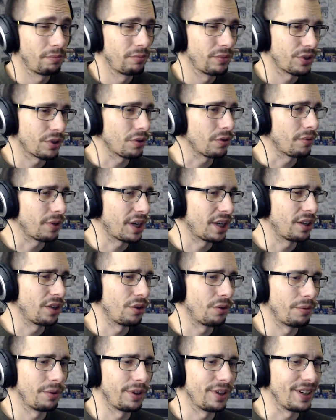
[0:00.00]
So again, you
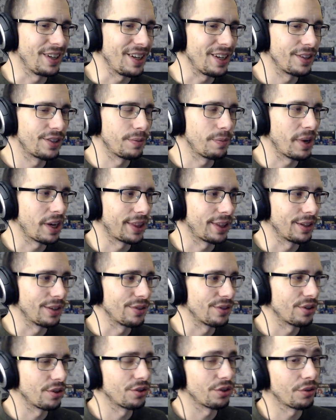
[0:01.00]
don't really need to make that
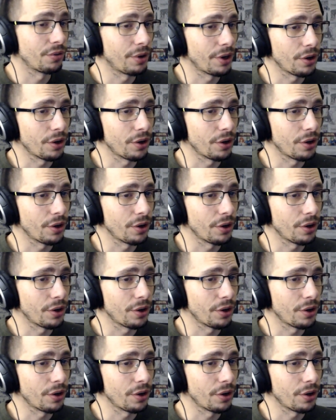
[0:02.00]
decision right